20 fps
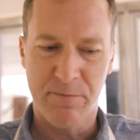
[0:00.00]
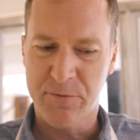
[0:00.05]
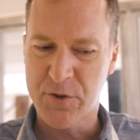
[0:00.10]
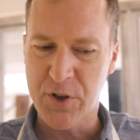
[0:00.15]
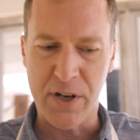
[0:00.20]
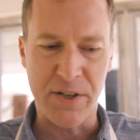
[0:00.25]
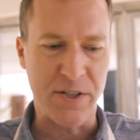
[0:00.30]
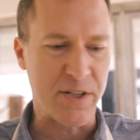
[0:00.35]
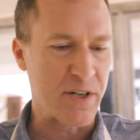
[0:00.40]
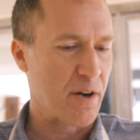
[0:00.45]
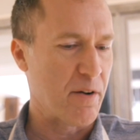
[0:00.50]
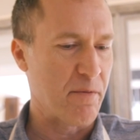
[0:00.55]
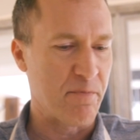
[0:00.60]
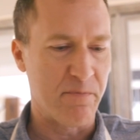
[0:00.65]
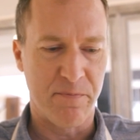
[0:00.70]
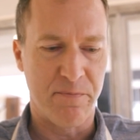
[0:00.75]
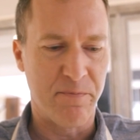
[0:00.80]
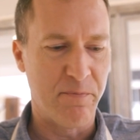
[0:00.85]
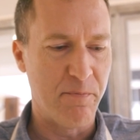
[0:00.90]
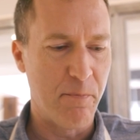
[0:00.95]
just a
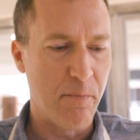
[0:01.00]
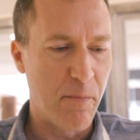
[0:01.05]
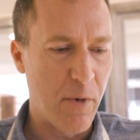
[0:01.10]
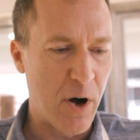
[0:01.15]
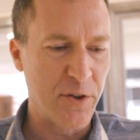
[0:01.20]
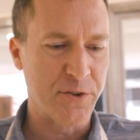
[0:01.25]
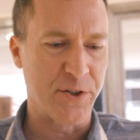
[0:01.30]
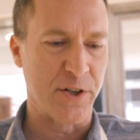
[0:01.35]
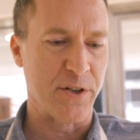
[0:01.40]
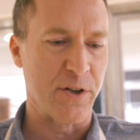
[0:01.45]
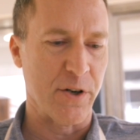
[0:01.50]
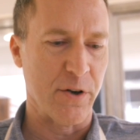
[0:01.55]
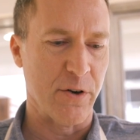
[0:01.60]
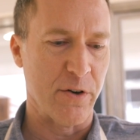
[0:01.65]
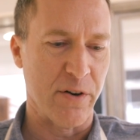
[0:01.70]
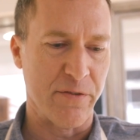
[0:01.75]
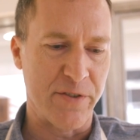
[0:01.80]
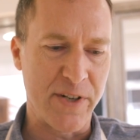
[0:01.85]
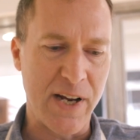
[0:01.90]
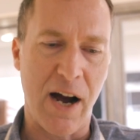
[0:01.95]

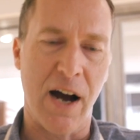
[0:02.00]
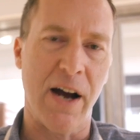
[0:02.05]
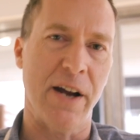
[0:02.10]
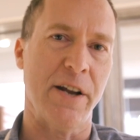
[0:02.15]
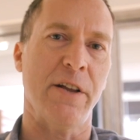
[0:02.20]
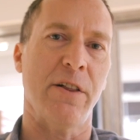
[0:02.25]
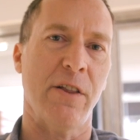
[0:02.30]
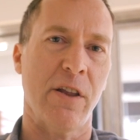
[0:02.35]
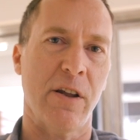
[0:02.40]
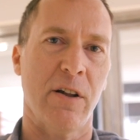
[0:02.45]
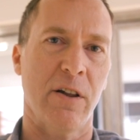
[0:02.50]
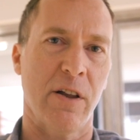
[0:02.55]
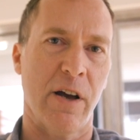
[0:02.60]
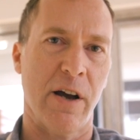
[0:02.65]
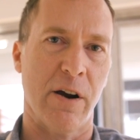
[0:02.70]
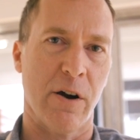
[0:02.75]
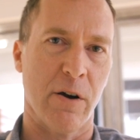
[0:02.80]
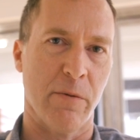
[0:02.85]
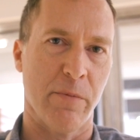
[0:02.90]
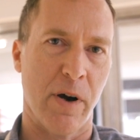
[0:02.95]
multitude of tiny little
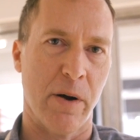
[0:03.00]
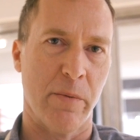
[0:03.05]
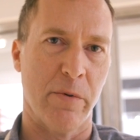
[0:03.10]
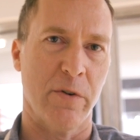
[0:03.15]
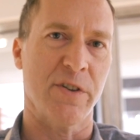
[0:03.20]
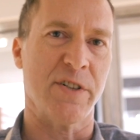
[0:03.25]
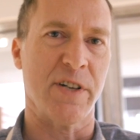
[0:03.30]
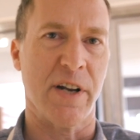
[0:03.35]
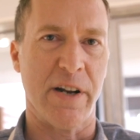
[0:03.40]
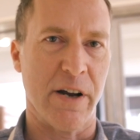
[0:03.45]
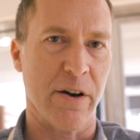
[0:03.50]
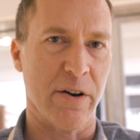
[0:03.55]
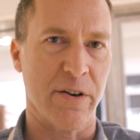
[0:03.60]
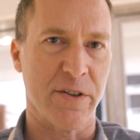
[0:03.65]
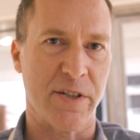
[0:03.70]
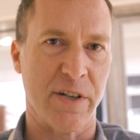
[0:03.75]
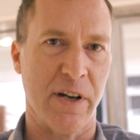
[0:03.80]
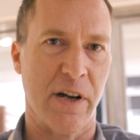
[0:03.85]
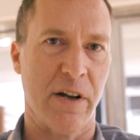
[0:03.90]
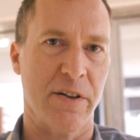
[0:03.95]
air bubbles and air
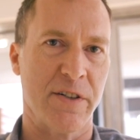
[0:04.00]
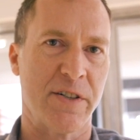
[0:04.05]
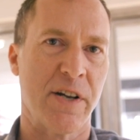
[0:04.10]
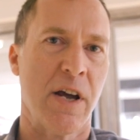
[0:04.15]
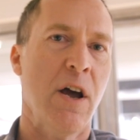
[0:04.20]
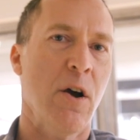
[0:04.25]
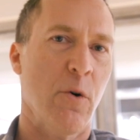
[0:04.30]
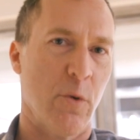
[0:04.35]
cells,